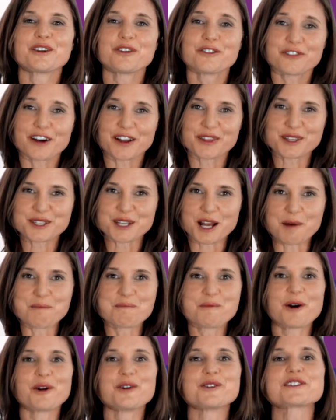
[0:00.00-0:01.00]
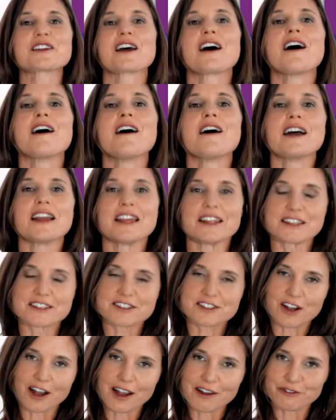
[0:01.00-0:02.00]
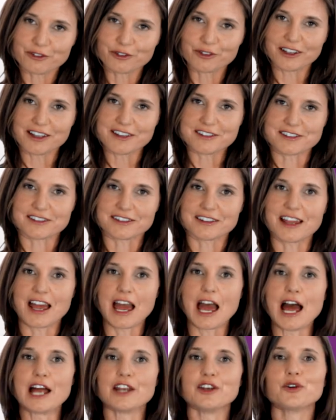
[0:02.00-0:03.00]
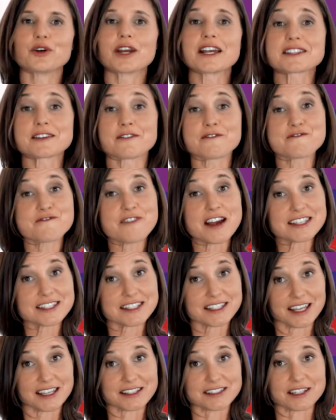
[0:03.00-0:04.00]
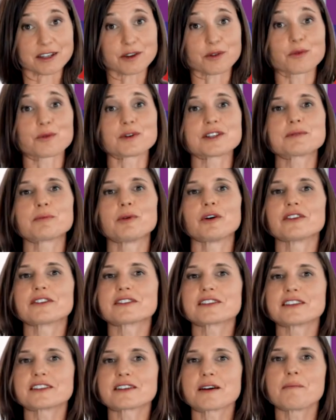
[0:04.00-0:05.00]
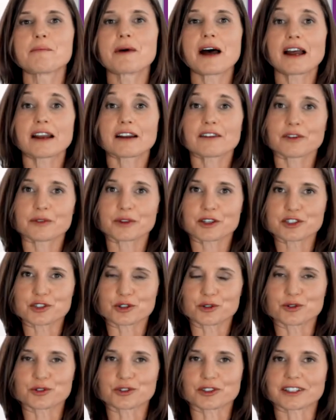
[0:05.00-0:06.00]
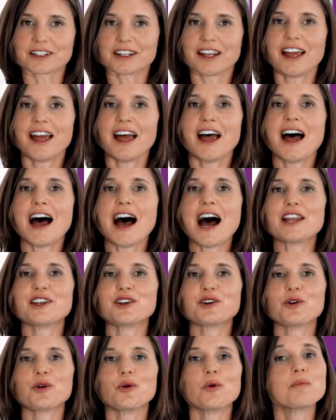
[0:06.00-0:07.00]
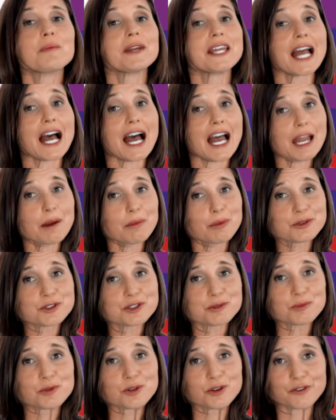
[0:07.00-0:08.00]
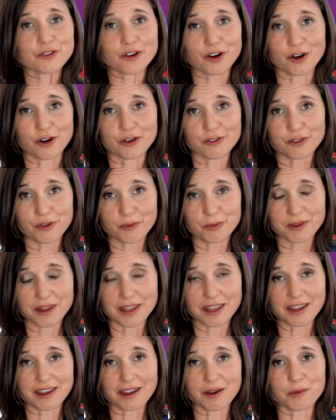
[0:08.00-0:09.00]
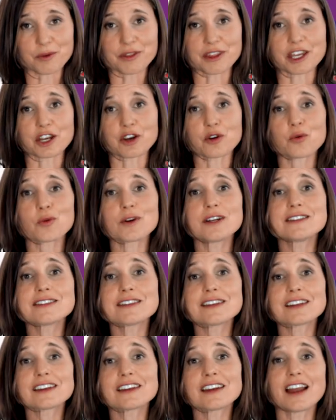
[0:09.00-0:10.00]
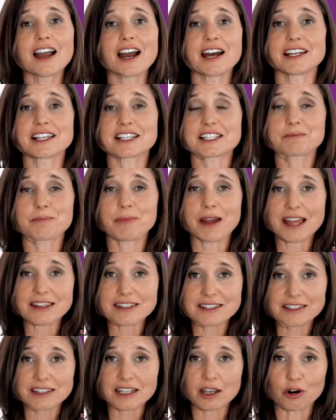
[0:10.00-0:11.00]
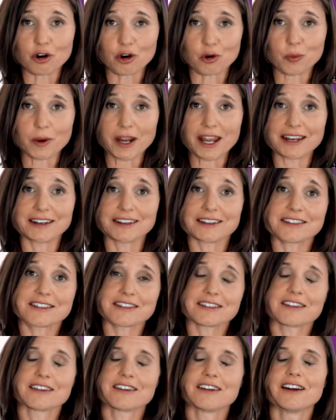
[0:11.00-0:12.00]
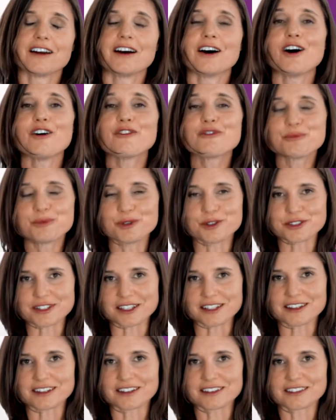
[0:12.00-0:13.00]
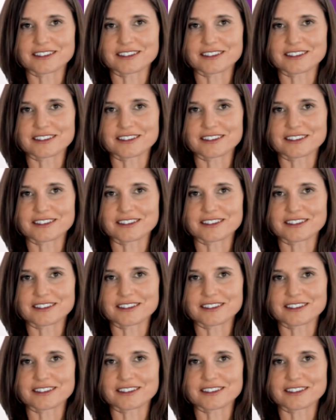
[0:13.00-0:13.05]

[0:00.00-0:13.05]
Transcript: you'll find this a most insightful lesson and you'll get some fascinating responses back from the children and you'll be able to move on from there with increasing and expanding their awareness of music.